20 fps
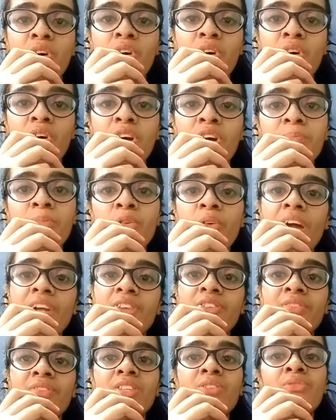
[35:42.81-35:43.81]
does not provide
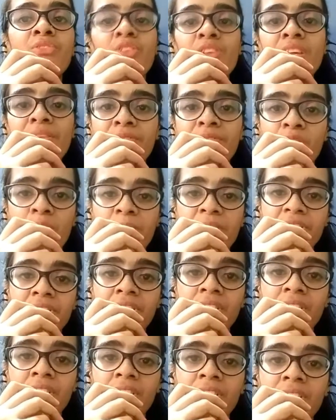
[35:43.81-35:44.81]
you with full
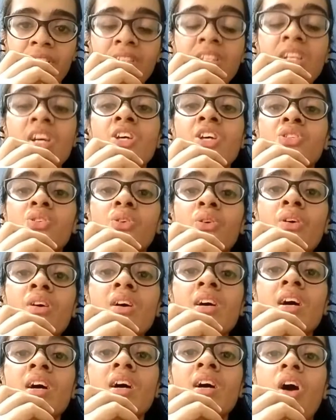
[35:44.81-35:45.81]
information so
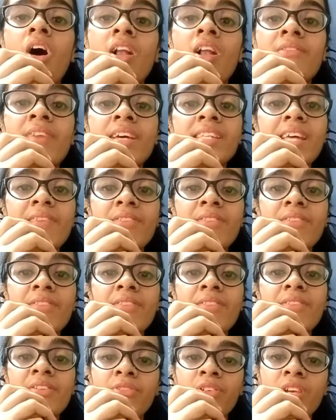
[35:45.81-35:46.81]
always
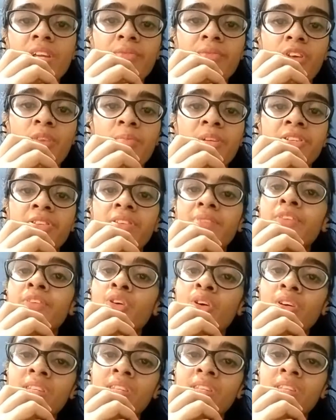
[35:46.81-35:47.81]
have a full information
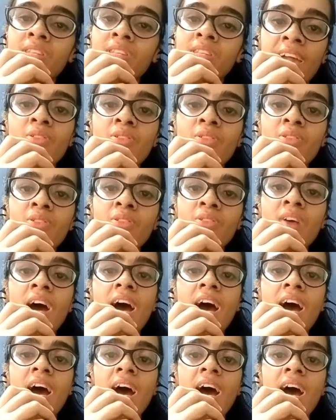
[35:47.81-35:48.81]
because i know how